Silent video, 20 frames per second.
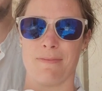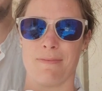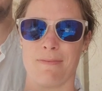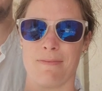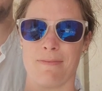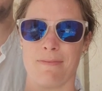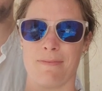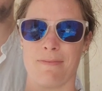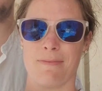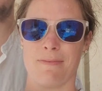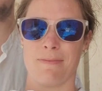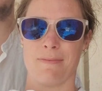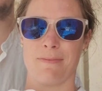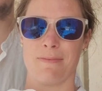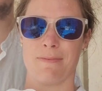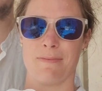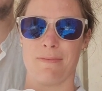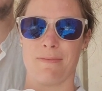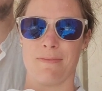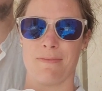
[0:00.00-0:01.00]

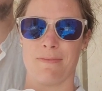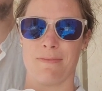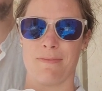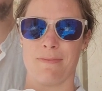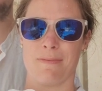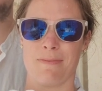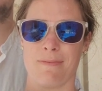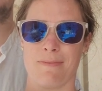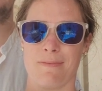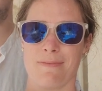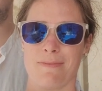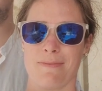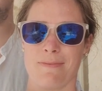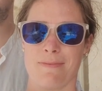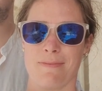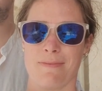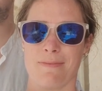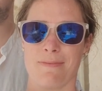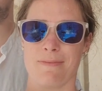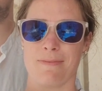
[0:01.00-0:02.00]

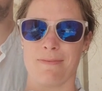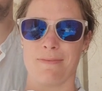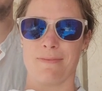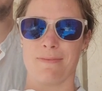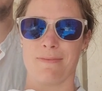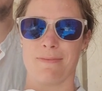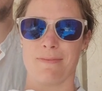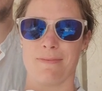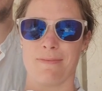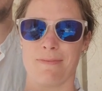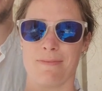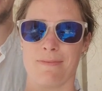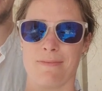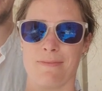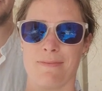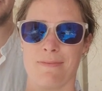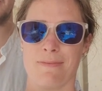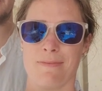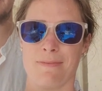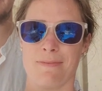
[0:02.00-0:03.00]

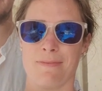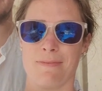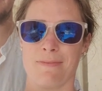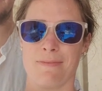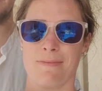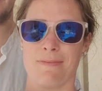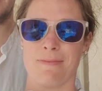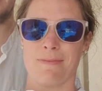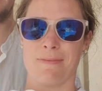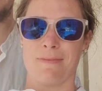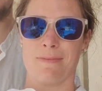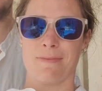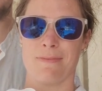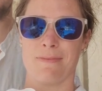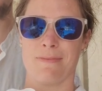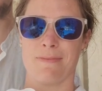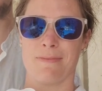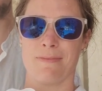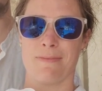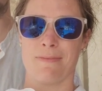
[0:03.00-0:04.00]
No words are spoken by the person on screen.